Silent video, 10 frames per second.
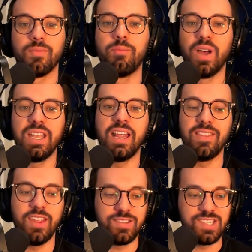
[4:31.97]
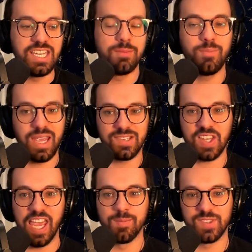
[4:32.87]
But in the team-based
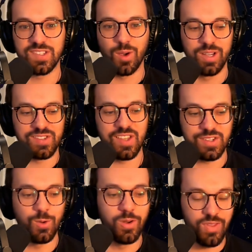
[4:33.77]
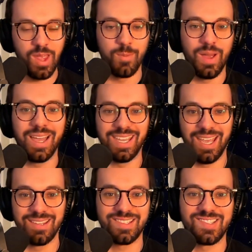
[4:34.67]
games, it's always the two of them
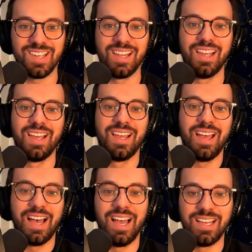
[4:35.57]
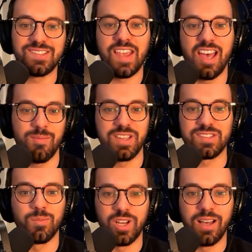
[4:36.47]
against Sam and
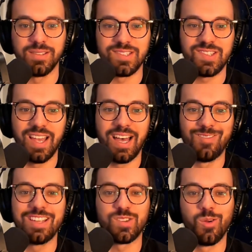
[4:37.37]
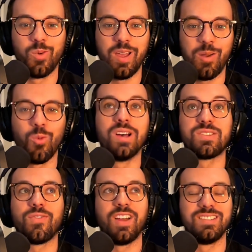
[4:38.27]
someone else. It
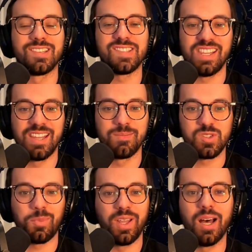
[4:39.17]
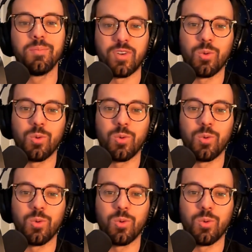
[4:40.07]
was fun to see them split up for